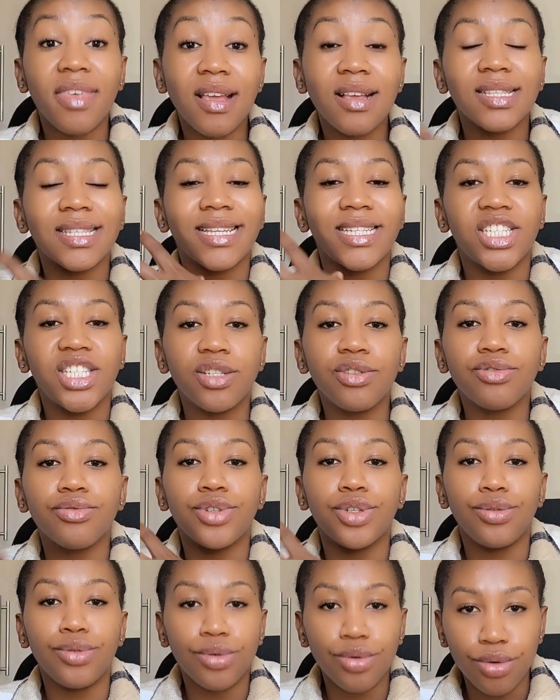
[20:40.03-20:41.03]
that
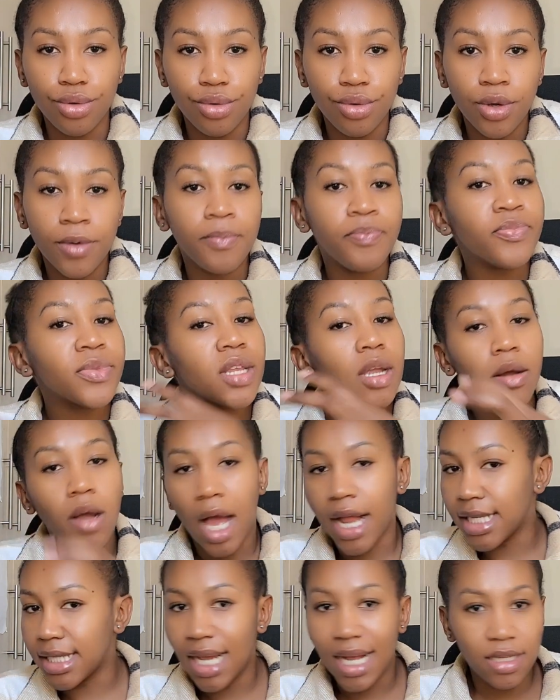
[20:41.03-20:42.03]
children do,
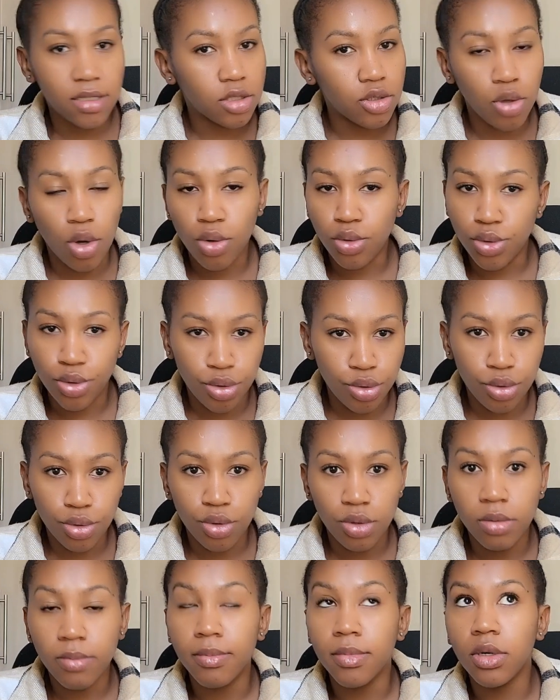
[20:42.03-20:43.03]
adults don't
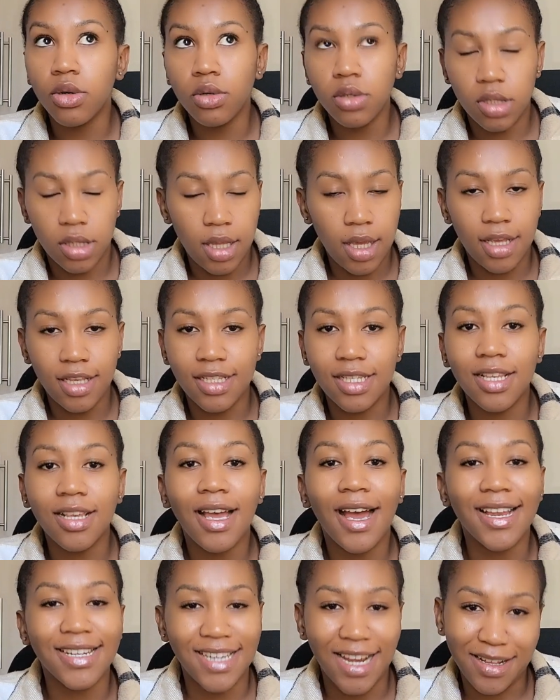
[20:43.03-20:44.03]
do. Most things
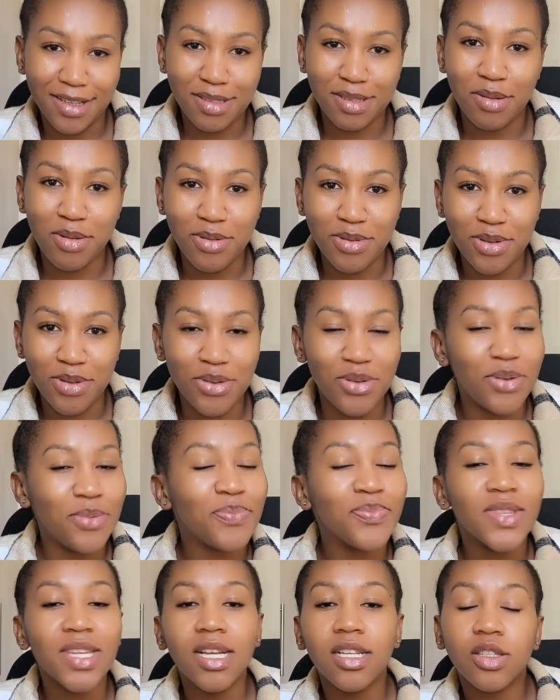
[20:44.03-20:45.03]
adults don't do.
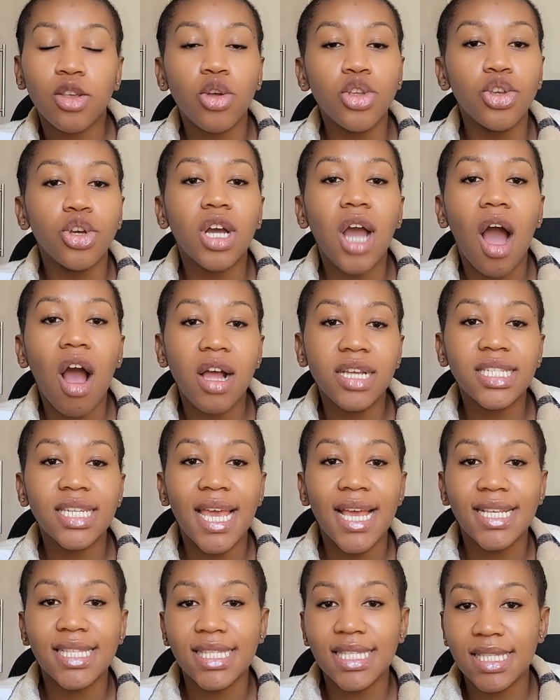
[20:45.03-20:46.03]
So you can't
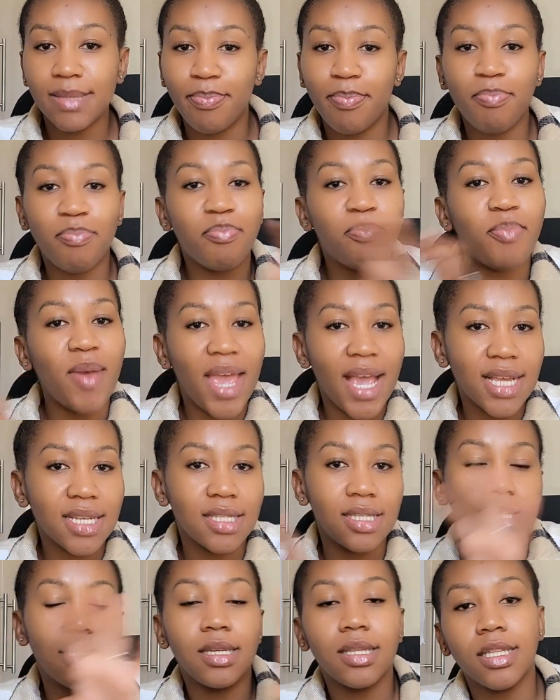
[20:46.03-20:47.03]

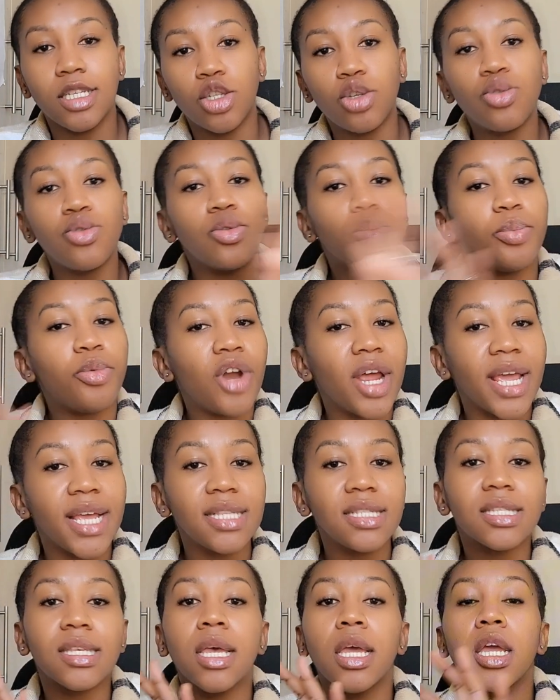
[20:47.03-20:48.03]
expect the two
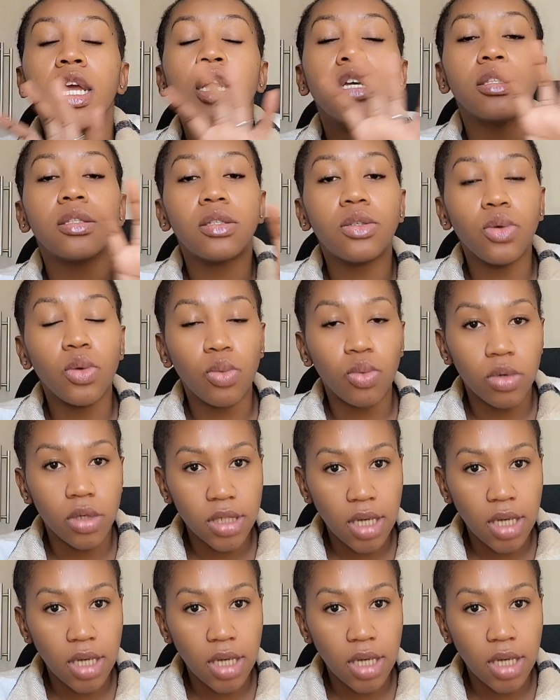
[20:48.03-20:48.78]
brains to